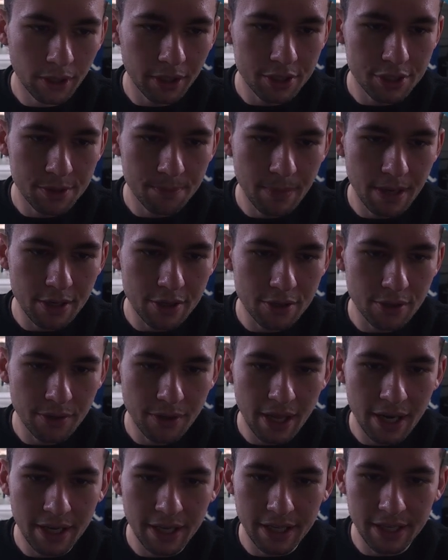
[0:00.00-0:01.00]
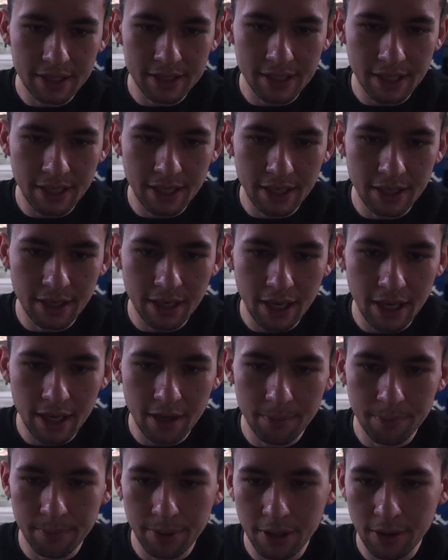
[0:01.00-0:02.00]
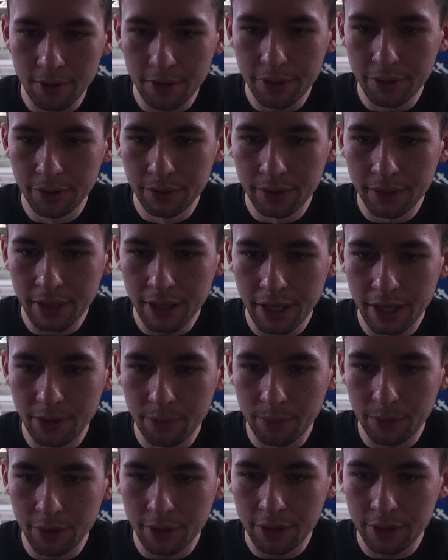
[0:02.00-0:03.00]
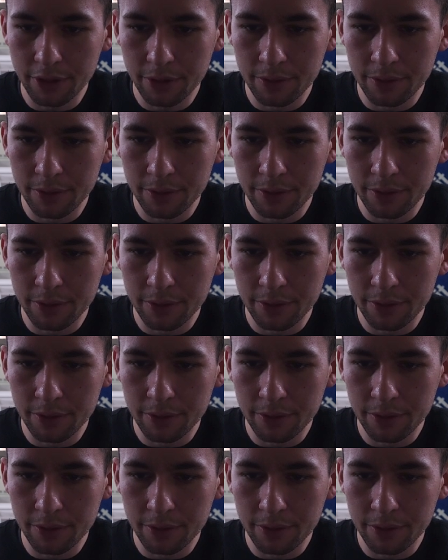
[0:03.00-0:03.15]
going to make sure that it is in Imperial, and we're going to